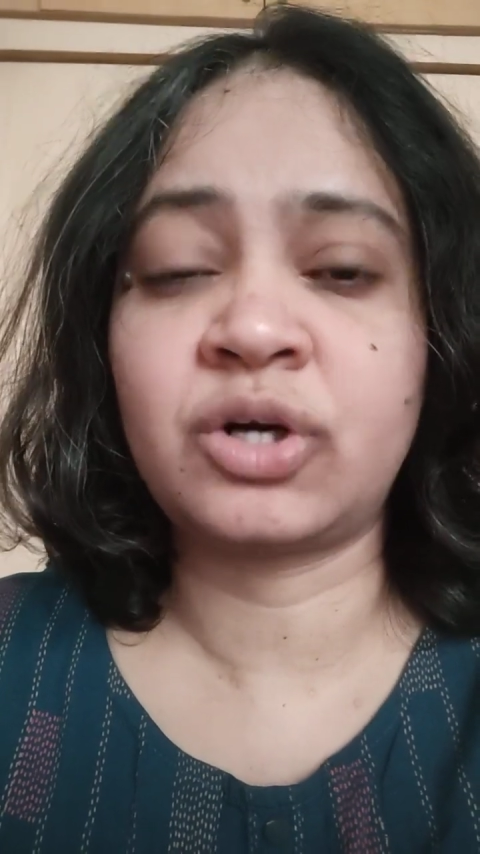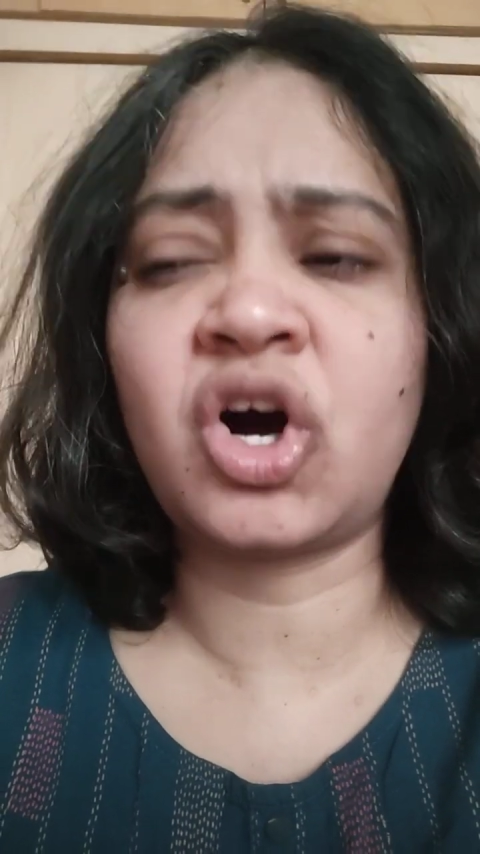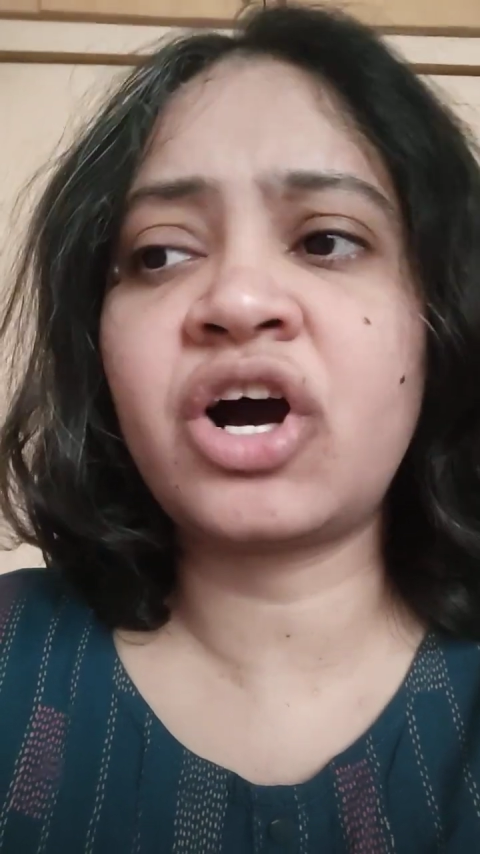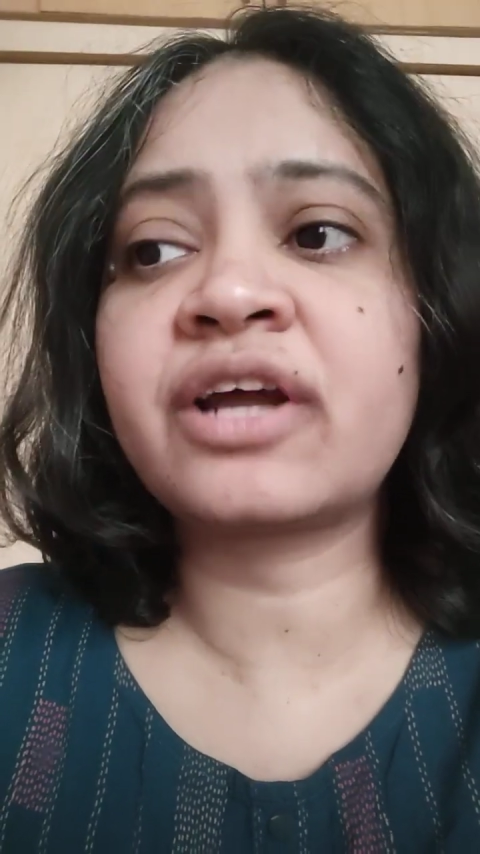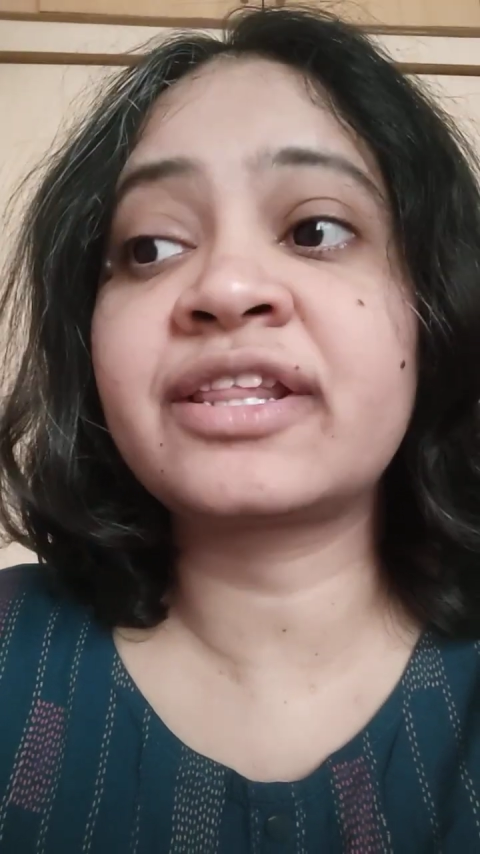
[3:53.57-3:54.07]

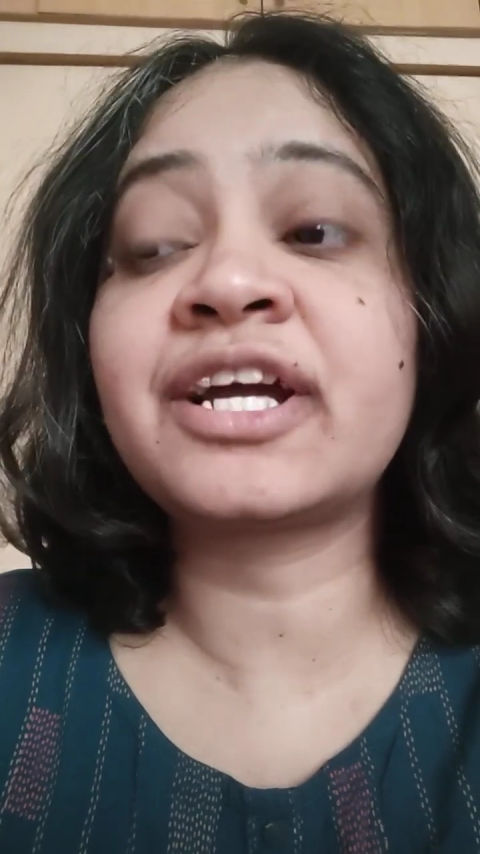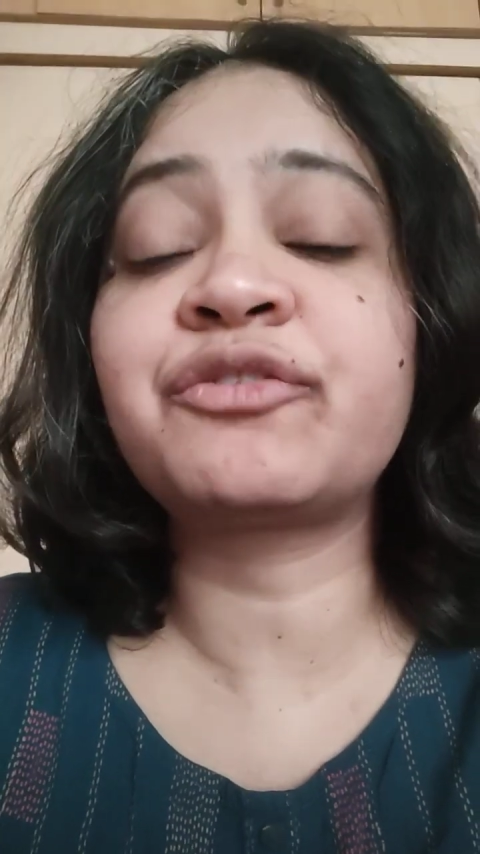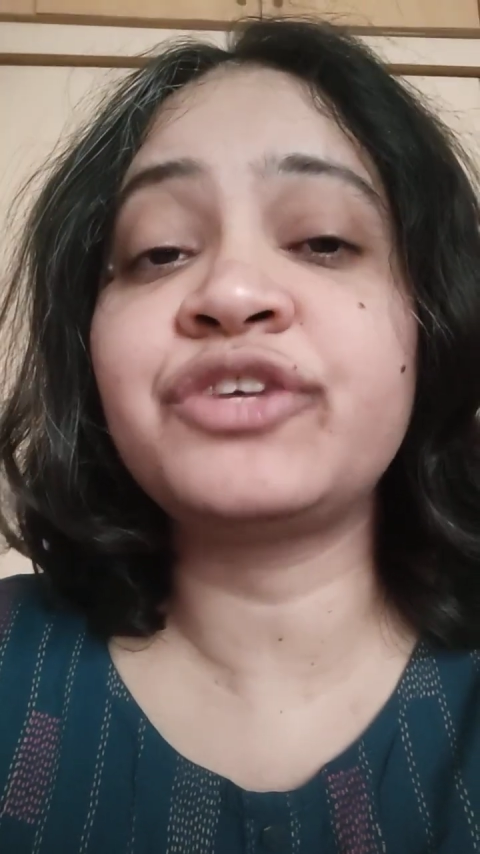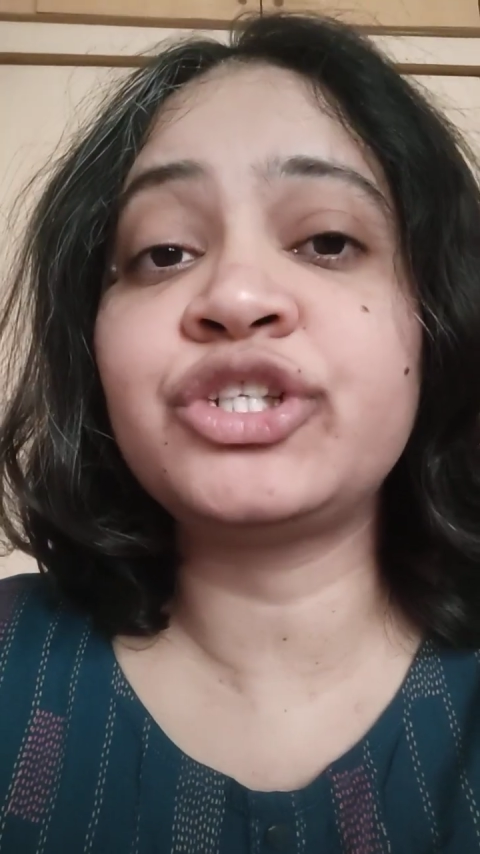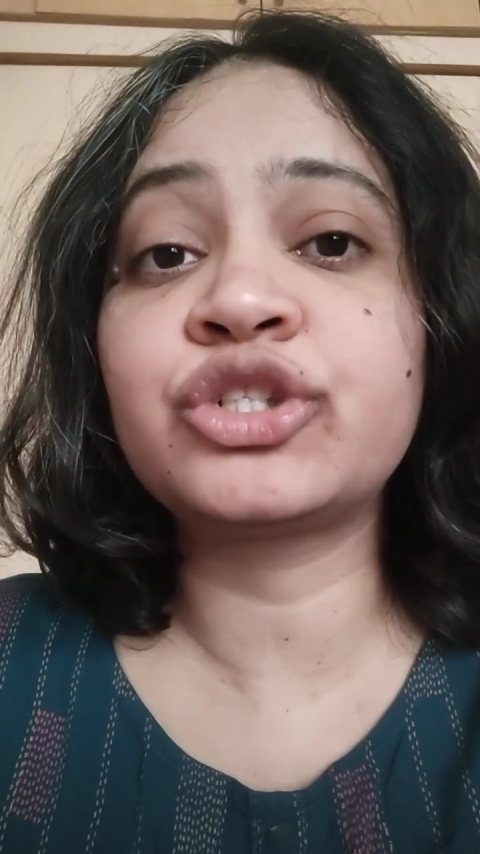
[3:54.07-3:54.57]
or
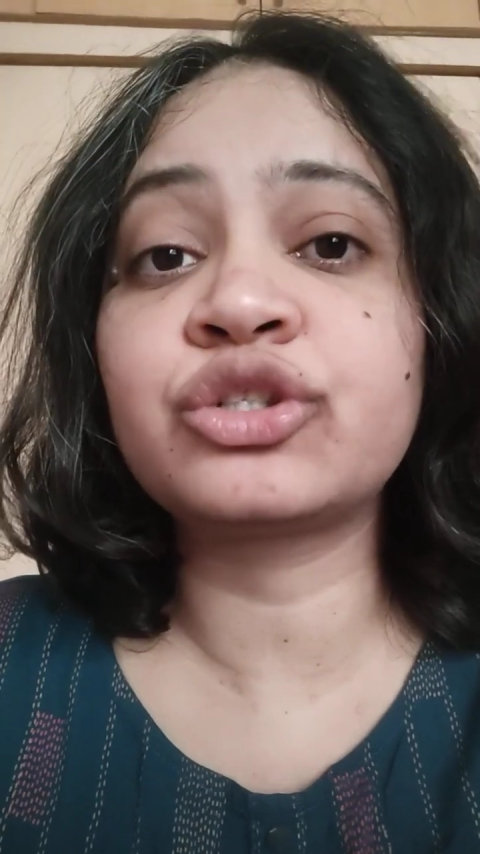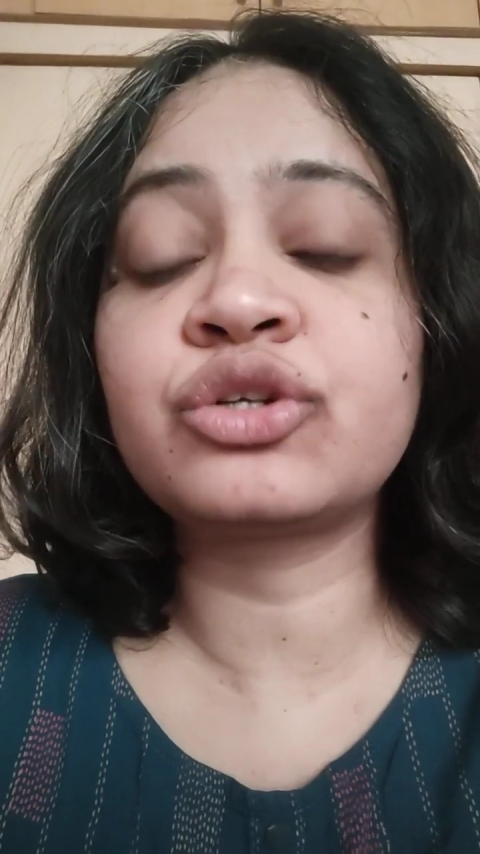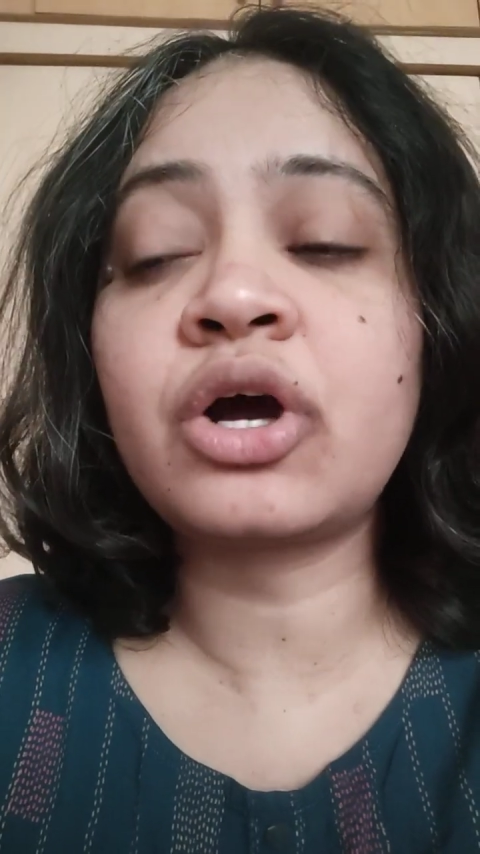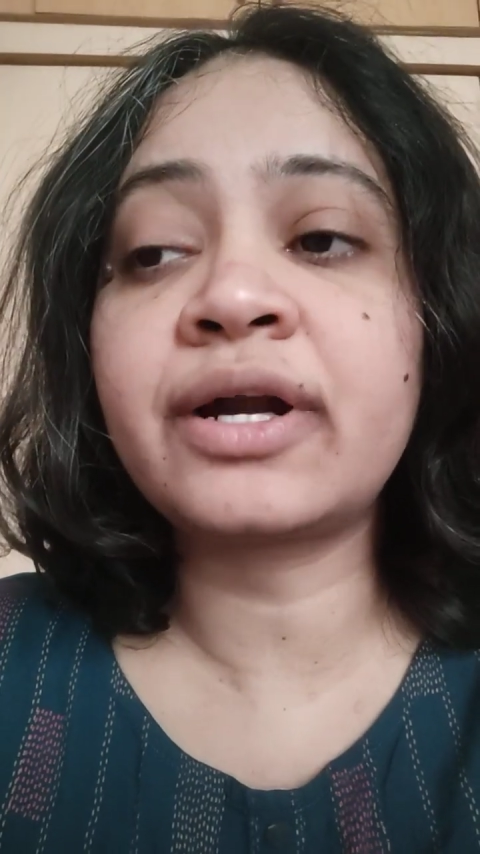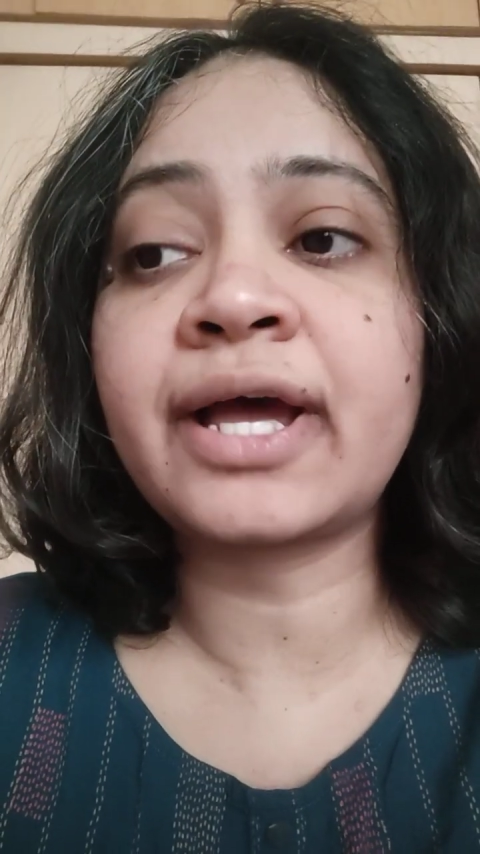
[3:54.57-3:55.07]
that we should
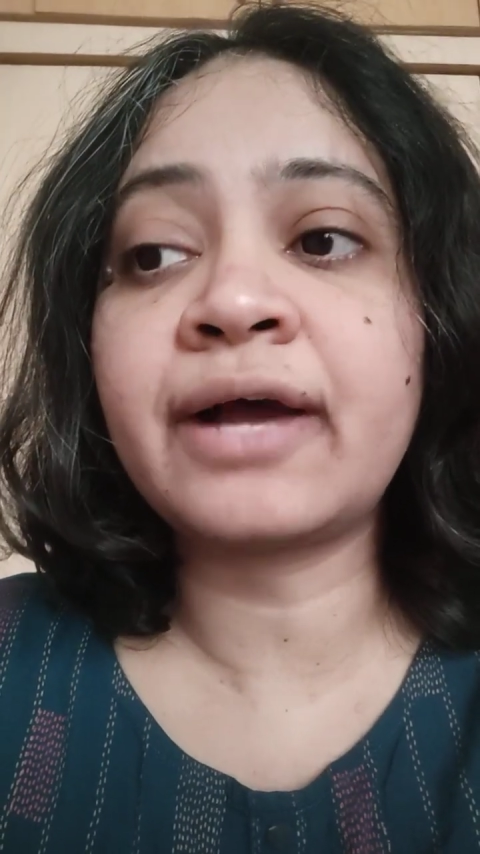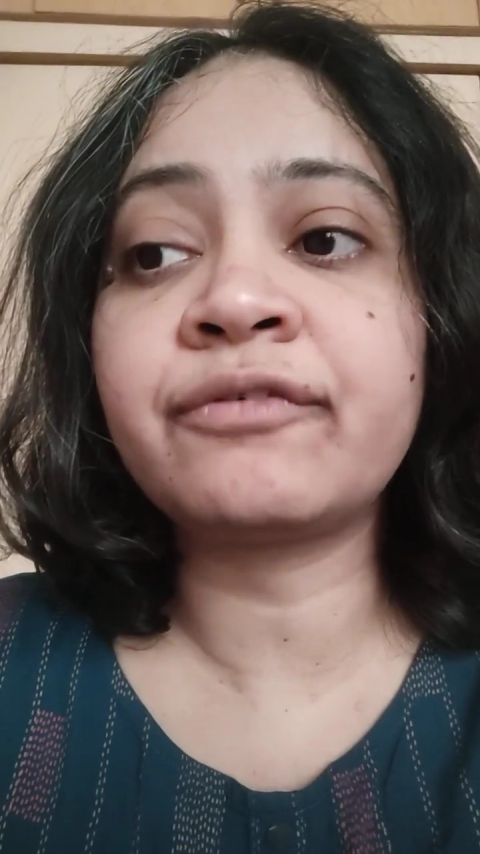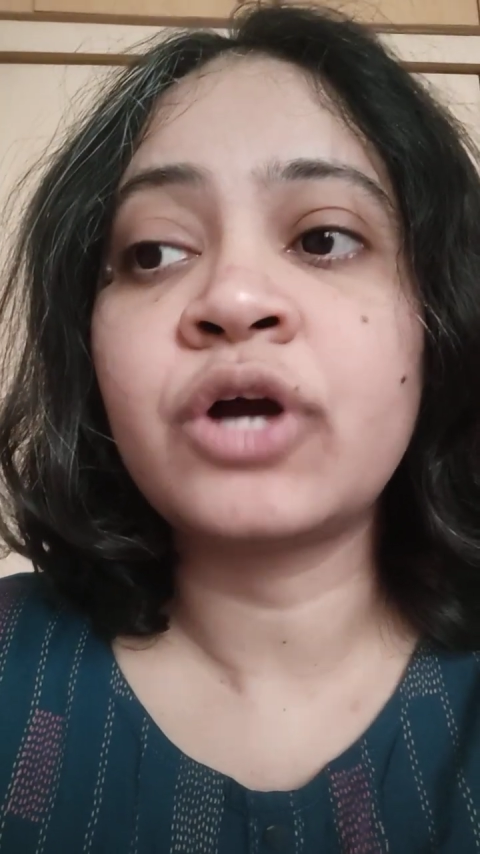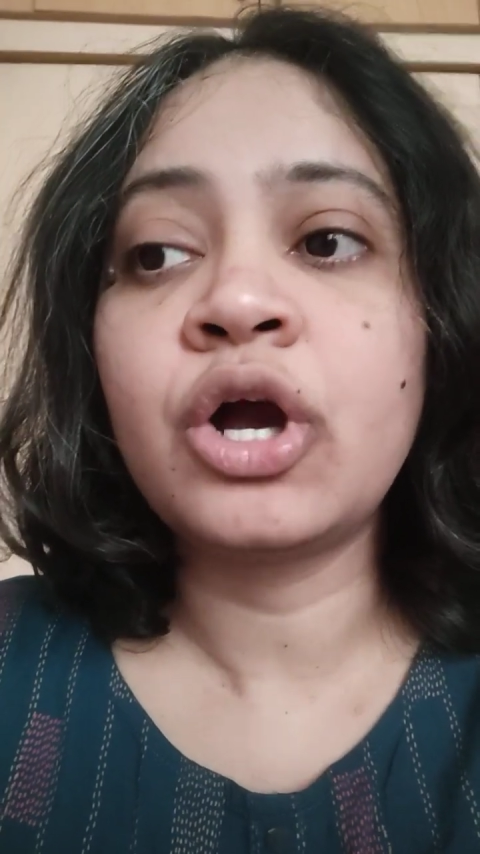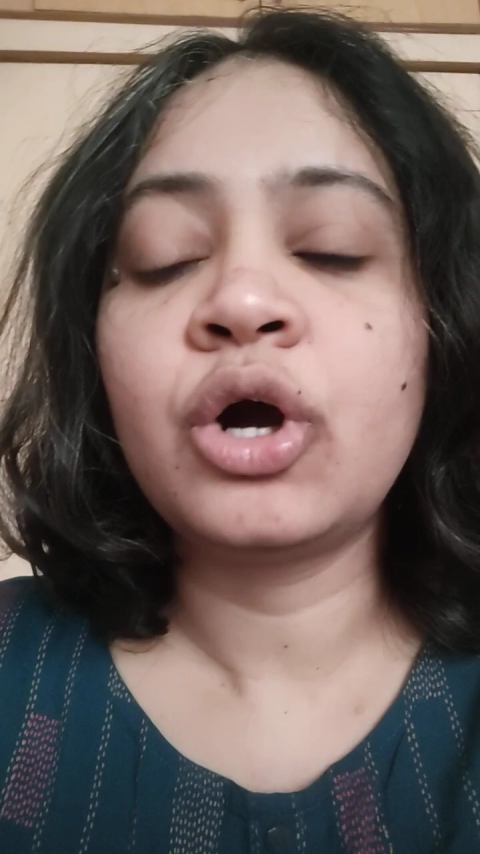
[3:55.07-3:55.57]
not have